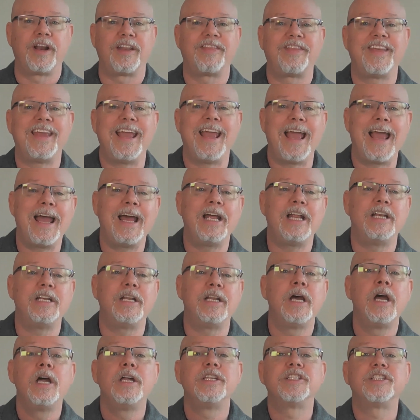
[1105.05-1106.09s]
And at the
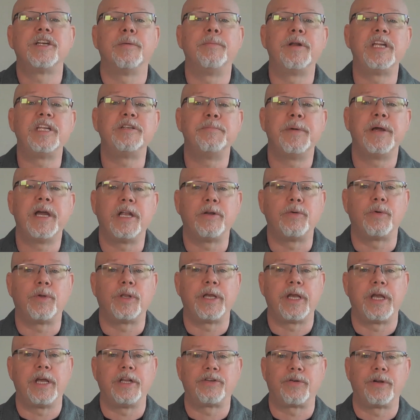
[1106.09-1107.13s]
end, somebody's
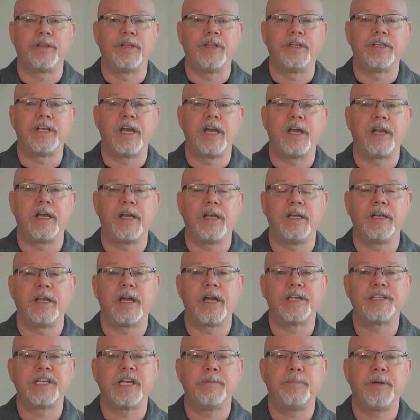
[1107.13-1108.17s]
manually entering the data
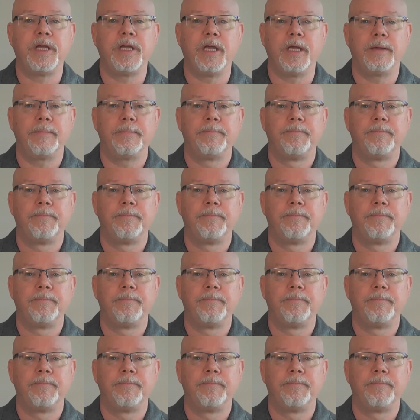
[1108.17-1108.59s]
into SAP.